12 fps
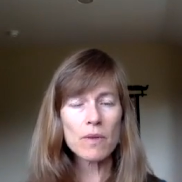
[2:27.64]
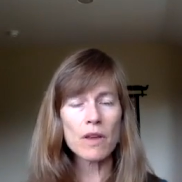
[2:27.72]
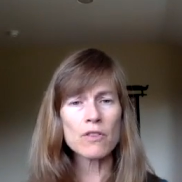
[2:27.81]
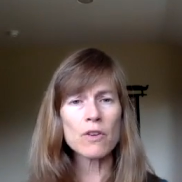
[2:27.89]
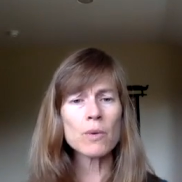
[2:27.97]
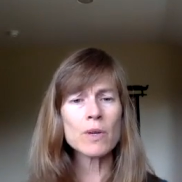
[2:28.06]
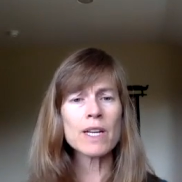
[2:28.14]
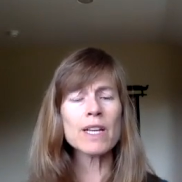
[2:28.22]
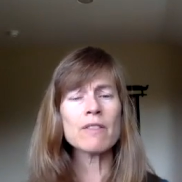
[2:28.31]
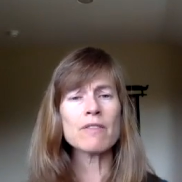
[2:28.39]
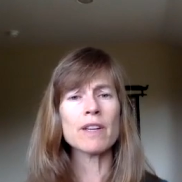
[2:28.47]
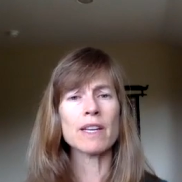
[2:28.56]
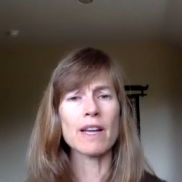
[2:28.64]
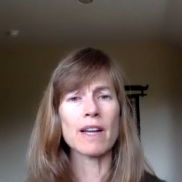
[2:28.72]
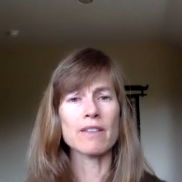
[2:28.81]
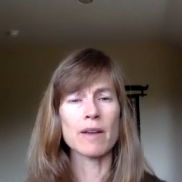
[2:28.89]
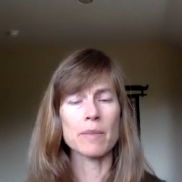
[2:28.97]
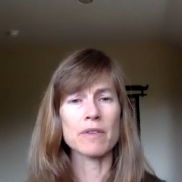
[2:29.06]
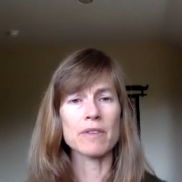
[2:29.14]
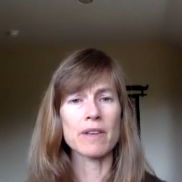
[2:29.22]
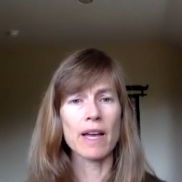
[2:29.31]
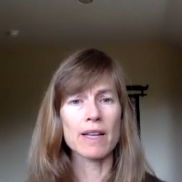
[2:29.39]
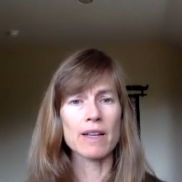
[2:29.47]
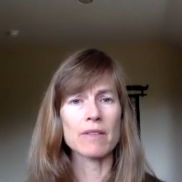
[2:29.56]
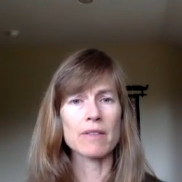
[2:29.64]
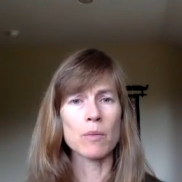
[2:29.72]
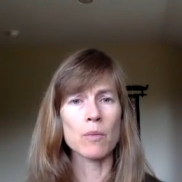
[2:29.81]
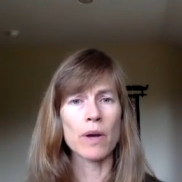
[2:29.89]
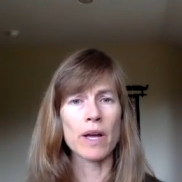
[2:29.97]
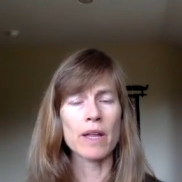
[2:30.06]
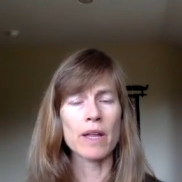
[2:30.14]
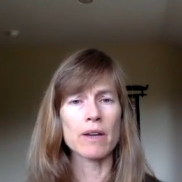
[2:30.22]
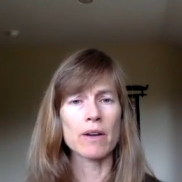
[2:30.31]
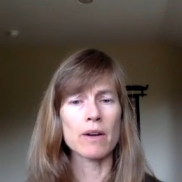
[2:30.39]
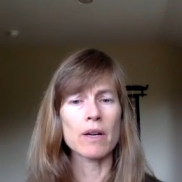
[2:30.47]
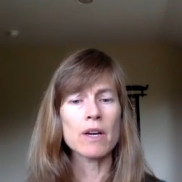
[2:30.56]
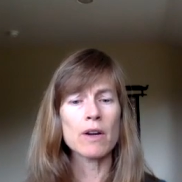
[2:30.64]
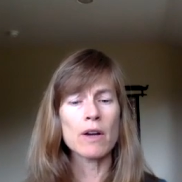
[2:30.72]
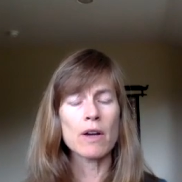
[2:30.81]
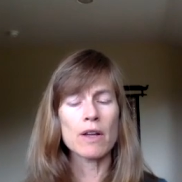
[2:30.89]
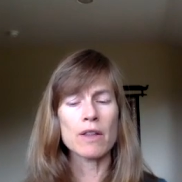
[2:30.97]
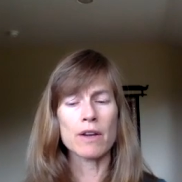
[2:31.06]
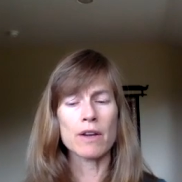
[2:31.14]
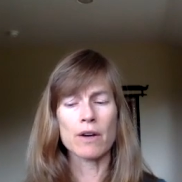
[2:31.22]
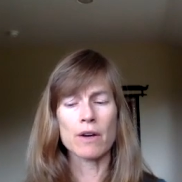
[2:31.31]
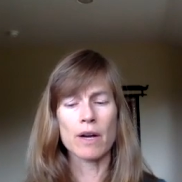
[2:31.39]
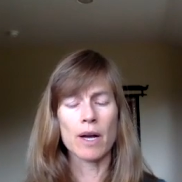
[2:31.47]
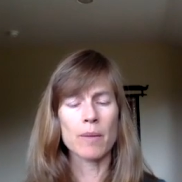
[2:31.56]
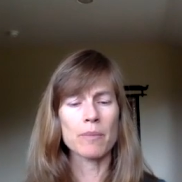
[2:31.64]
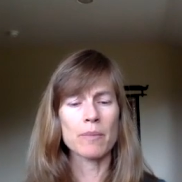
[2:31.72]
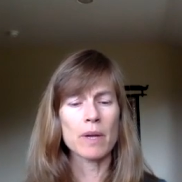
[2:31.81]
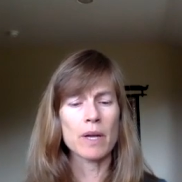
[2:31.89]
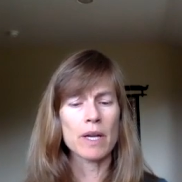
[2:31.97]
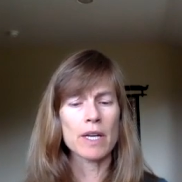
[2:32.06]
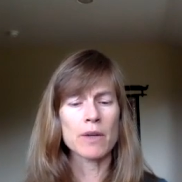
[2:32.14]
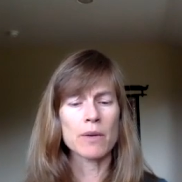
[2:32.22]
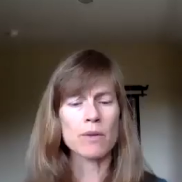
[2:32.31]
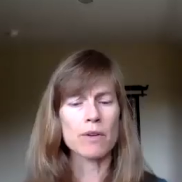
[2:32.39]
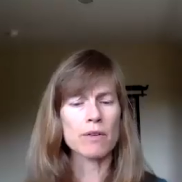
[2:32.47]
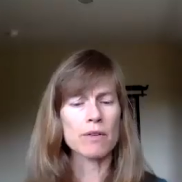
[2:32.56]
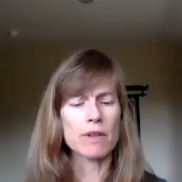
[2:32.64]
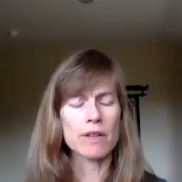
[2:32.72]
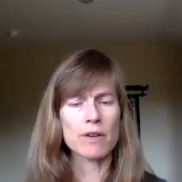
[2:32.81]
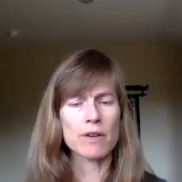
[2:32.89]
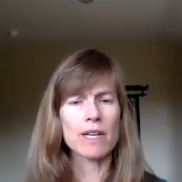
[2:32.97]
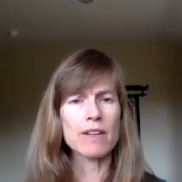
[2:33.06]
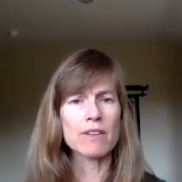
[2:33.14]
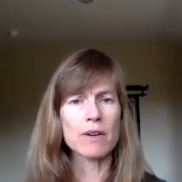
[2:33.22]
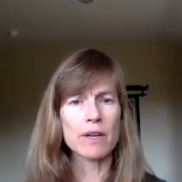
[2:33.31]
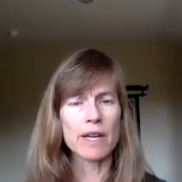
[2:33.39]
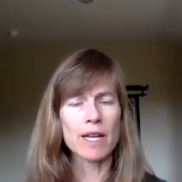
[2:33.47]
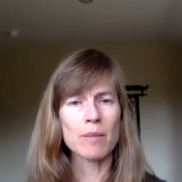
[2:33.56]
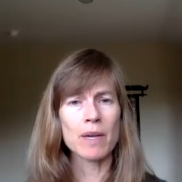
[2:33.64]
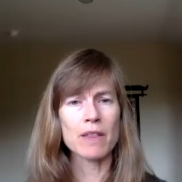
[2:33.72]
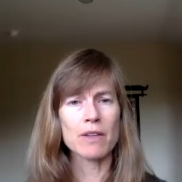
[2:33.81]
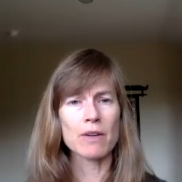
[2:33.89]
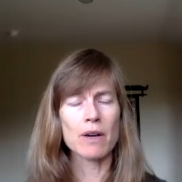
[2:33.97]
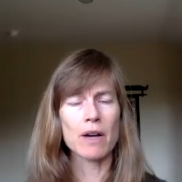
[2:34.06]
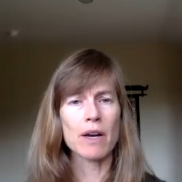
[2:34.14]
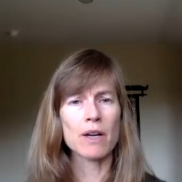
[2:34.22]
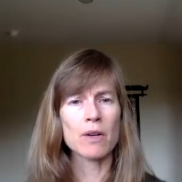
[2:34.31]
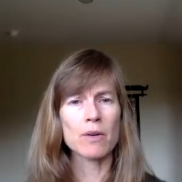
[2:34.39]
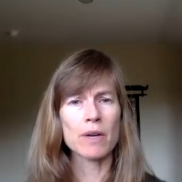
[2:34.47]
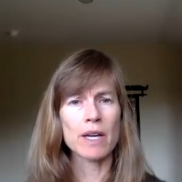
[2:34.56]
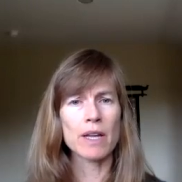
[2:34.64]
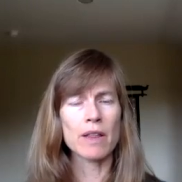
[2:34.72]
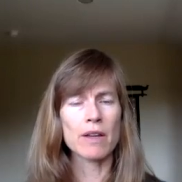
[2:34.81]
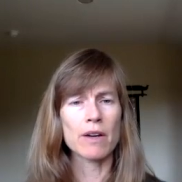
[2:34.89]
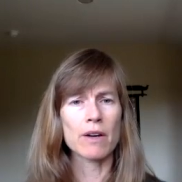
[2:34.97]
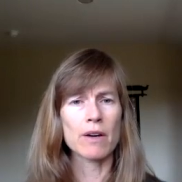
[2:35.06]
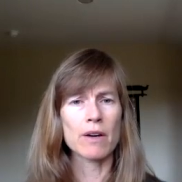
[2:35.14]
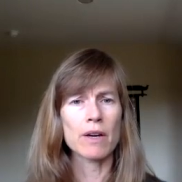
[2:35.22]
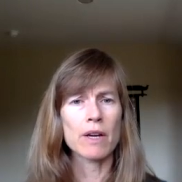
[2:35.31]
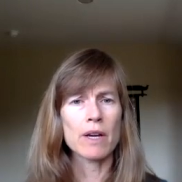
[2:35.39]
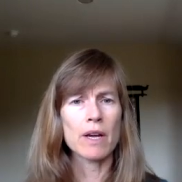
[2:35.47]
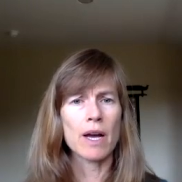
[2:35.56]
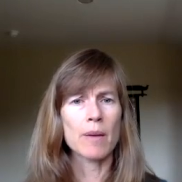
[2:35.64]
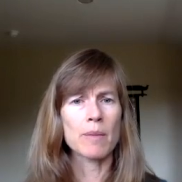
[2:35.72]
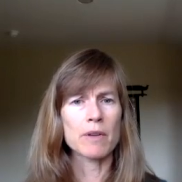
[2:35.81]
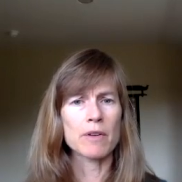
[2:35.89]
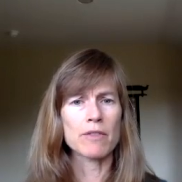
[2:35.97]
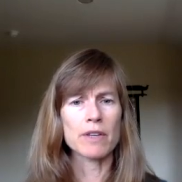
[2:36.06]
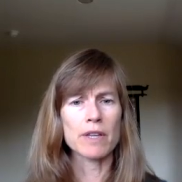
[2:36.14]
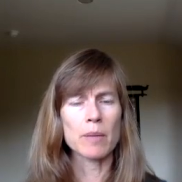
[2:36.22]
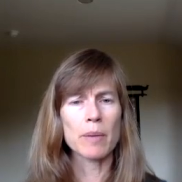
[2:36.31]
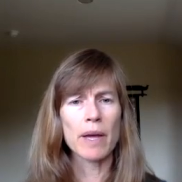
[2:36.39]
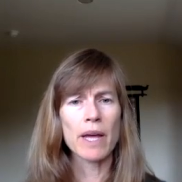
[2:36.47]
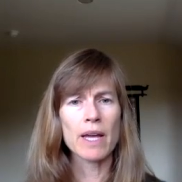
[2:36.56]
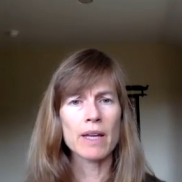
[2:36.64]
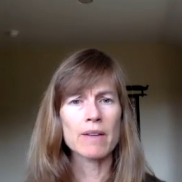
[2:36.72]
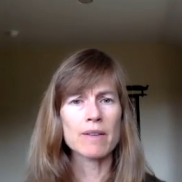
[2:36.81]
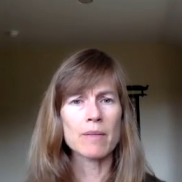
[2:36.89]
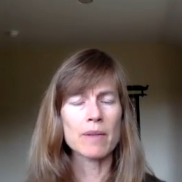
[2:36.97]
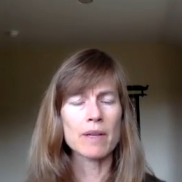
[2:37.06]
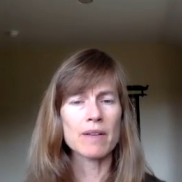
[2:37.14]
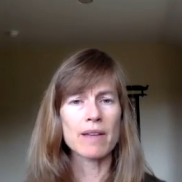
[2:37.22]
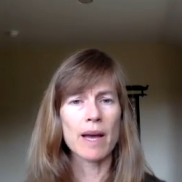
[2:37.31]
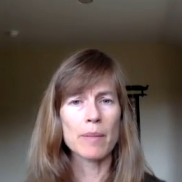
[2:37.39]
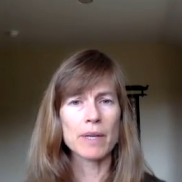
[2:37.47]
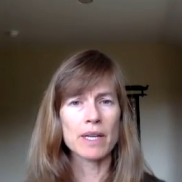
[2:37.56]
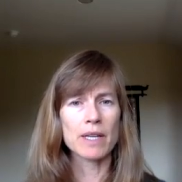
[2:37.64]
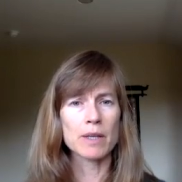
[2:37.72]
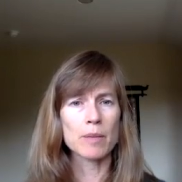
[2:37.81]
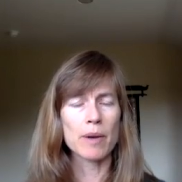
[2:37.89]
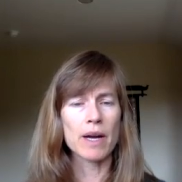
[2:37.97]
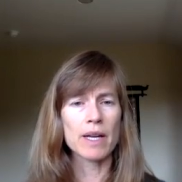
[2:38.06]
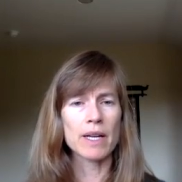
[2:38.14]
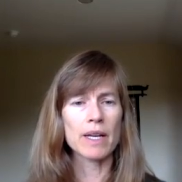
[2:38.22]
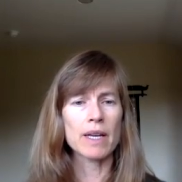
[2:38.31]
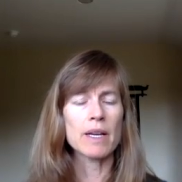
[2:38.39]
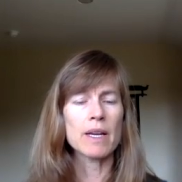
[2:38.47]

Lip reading: So when an infant gets upset in some way, their needs aren't getting met, they're hungry, they're feeling pain, something's happening in their body,